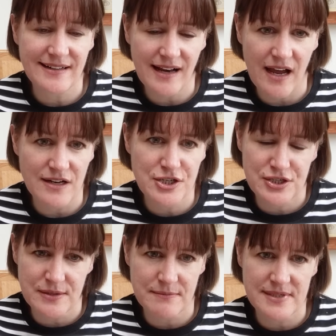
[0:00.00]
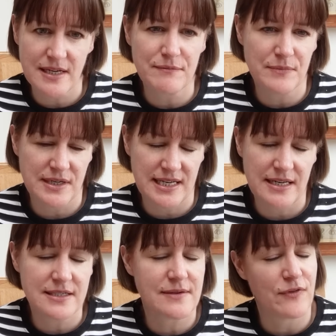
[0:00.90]
large sums of money
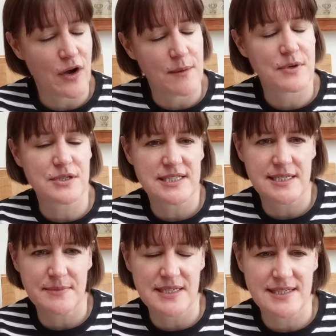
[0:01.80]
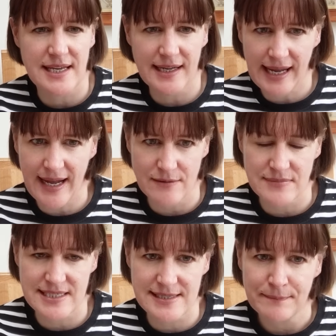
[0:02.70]
from customers'
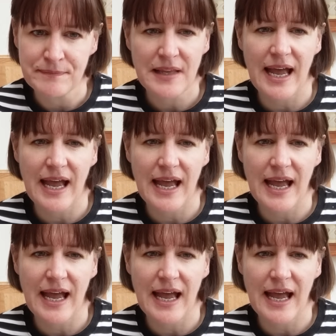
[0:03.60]
accounts.